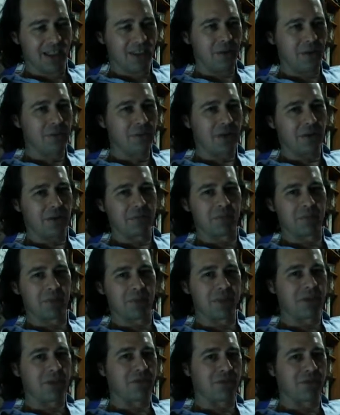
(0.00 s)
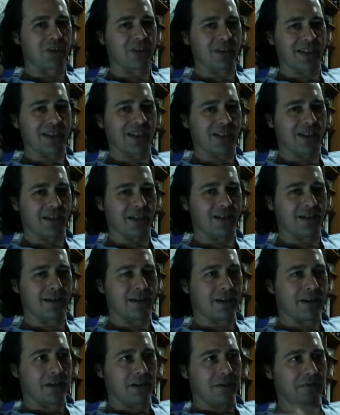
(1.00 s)
You probably don't really care
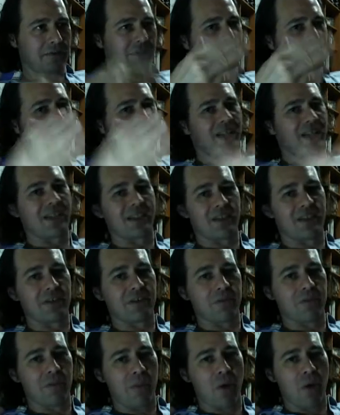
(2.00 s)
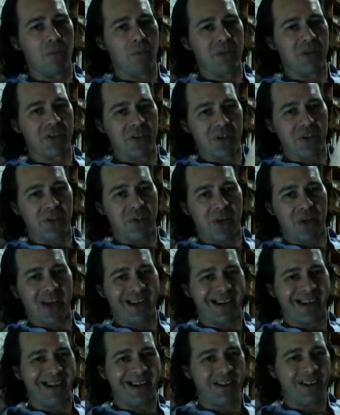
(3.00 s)
exactly the moment that
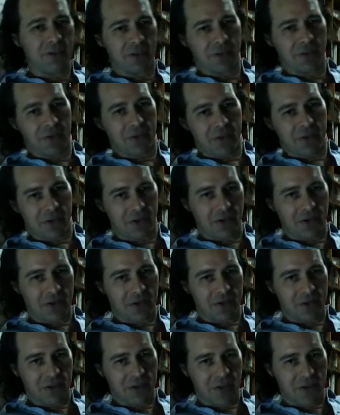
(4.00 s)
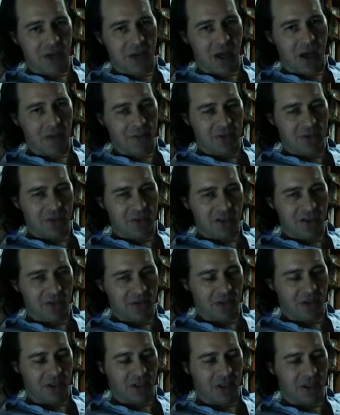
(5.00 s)
I took the car to the shop,
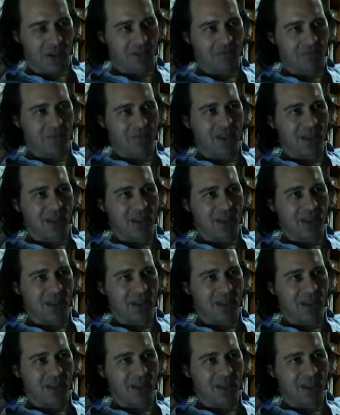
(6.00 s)
okay?